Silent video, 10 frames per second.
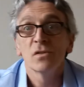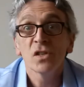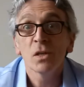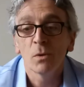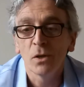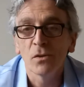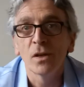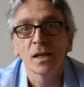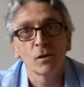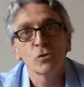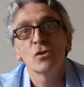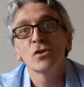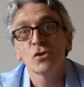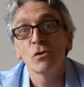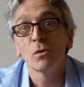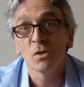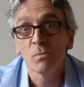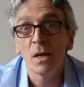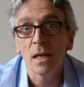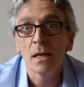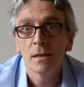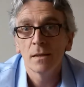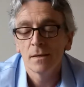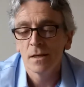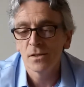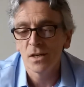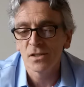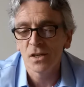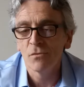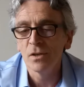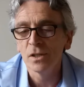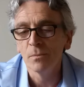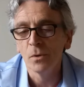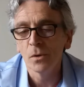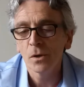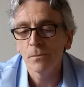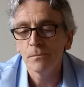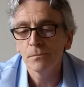See what you think. I'll try and show you as many as I read the book.